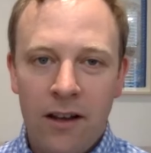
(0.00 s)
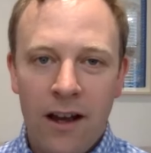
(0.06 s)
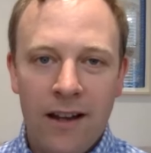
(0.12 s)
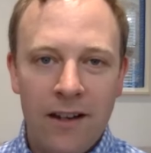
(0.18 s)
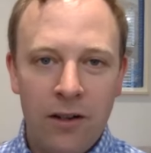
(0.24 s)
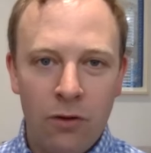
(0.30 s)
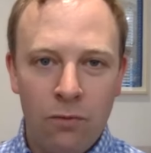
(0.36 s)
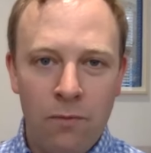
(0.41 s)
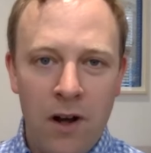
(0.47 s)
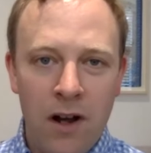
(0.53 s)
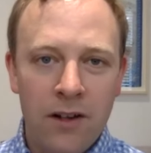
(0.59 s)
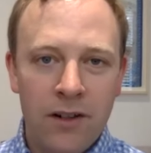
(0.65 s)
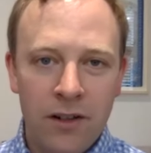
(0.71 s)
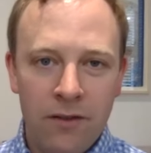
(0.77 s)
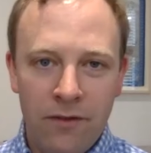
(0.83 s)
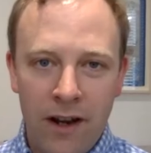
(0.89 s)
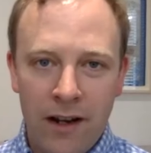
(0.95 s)
until
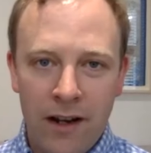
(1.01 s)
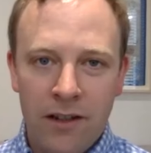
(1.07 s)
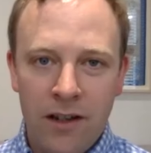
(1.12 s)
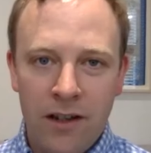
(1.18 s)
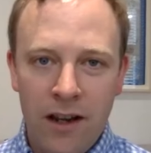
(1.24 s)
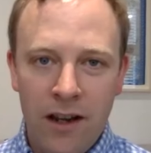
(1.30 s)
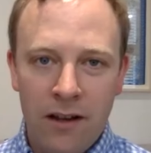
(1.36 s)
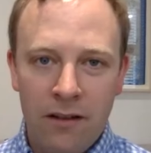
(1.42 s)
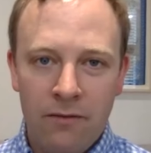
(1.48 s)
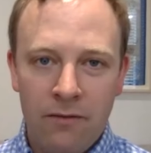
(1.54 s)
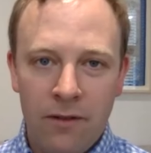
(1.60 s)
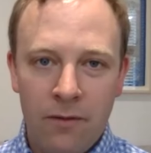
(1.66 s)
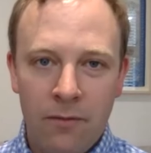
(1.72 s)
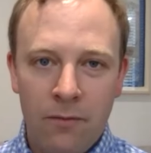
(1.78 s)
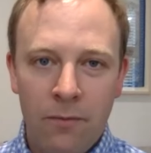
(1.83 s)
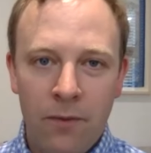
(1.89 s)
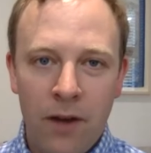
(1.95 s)
March of next year,
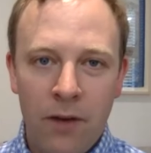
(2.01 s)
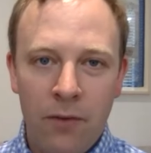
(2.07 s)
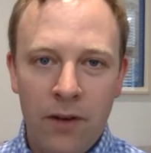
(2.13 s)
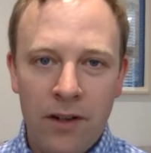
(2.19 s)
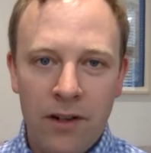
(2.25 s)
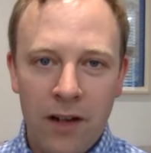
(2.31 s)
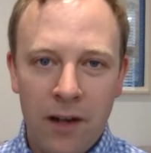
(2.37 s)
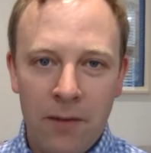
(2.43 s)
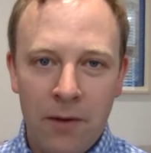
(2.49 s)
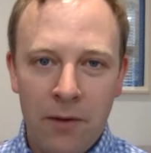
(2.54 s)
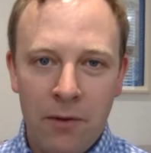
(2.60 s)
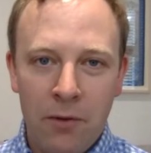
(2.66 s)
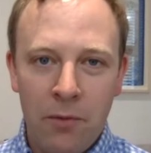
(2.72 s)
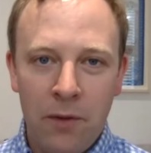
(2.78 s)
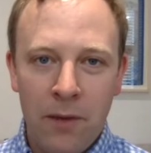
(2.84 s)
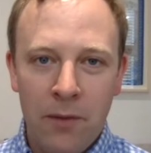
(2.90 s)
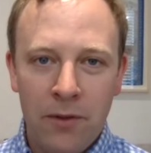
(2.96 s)
by which time they
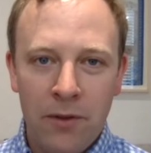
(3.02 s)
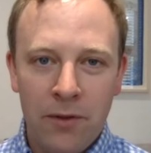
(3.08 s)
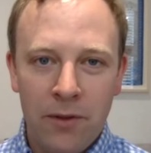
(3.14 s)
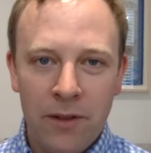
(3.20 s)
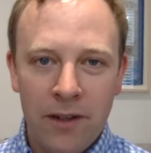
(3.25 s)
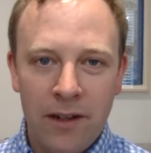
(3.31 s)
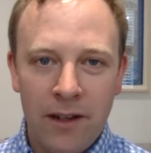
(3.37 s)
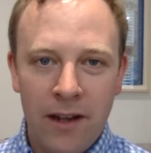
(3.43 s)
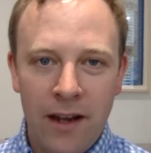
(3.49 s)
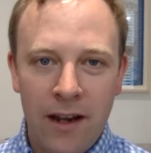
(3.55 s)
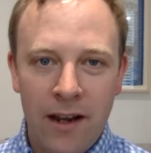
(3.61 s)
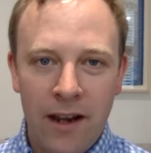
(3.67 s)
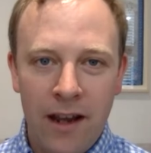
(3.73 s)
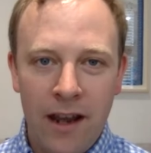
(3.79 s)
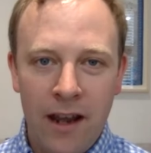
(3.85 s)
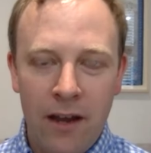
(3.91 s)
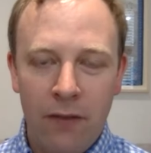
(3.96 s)
will be able to
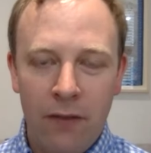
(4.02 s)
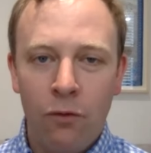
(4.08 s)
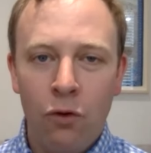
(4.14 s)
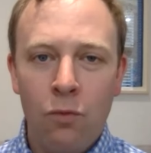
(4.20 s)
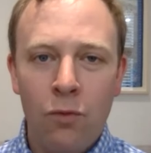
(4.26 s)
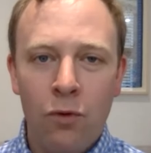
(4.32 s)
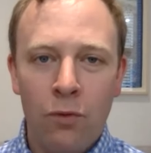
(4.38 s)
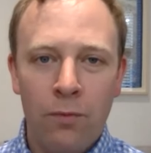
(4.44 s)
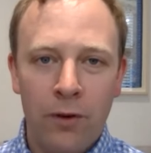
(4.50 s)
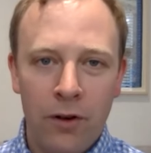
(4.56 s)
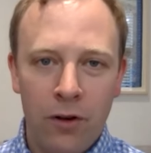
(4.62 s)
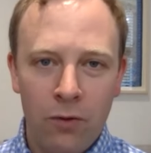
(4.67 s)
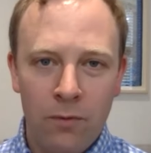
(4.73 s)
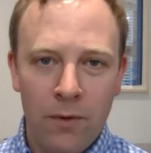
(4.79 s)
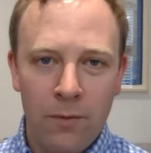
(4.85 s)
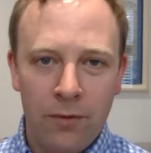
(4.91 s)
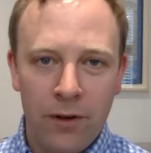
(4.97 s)
undertake a formal
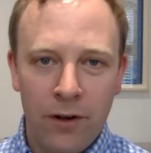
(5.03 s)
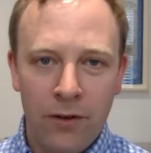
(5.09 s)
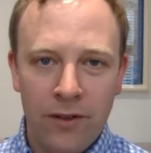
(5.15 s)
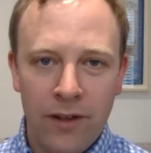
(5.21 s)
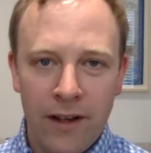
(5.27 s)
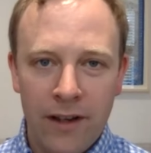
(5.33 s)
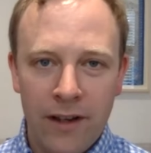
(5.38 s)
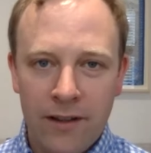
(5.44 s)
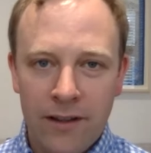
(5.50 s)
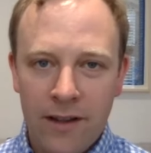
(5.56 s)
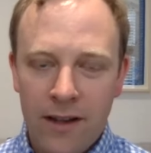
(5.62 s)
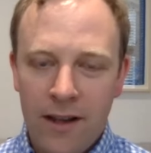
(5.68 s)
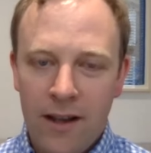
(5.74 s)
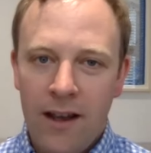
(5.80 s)
procurement process